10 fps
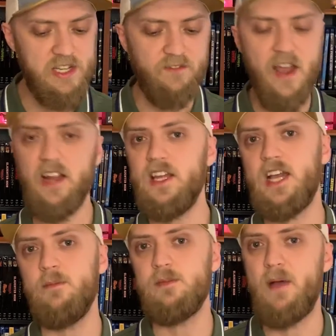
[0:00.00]
He finally
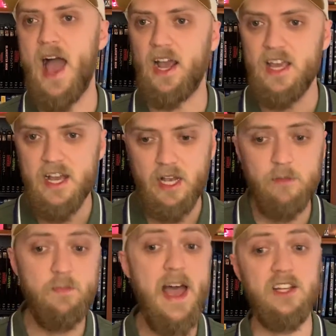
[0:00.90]
comes back
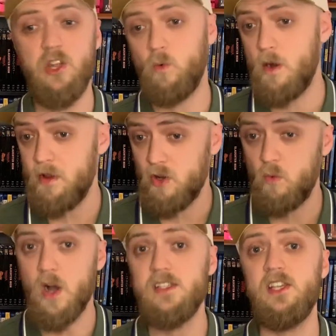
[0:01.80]
to the woman who
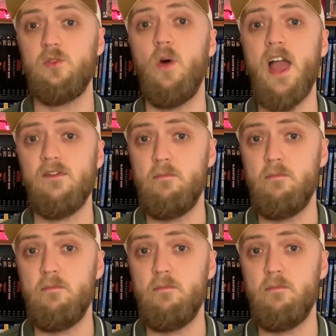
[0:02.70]
was his wife,